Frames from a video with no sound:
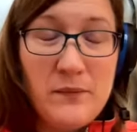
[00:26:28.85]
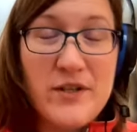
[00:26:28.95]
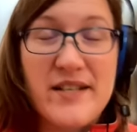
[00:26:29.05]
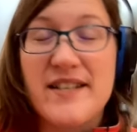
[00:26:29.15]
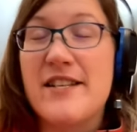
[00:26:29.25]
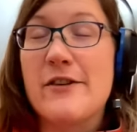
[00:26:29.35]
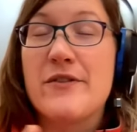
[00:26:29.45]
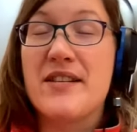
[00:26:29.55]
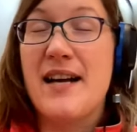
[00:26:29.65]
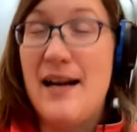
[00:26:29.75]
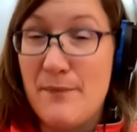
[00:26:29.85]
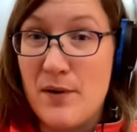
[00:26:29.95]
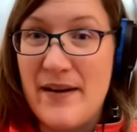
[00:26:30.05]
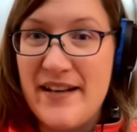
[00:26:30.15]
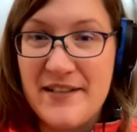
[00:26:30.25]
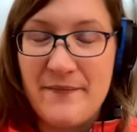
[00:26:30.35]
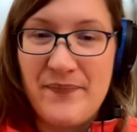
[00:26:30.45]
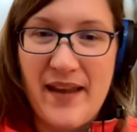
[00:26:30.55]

was considered this compromise.